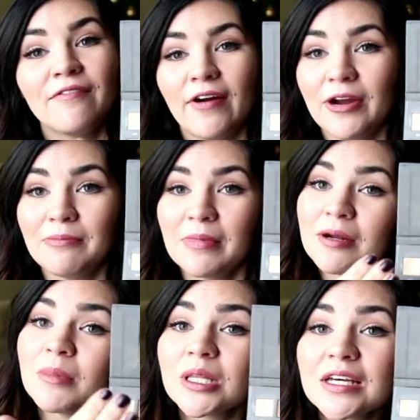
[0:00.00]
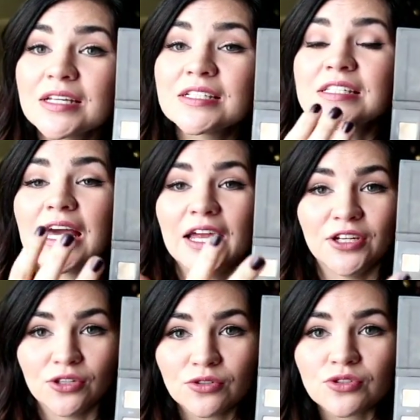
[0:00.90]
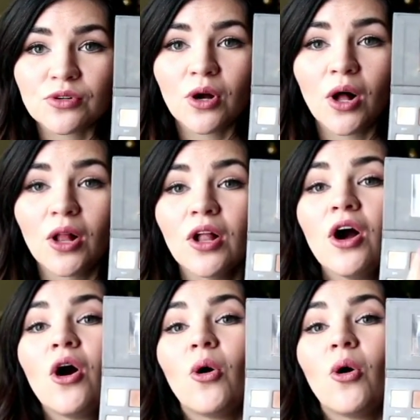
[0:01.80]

very minimalist and neutral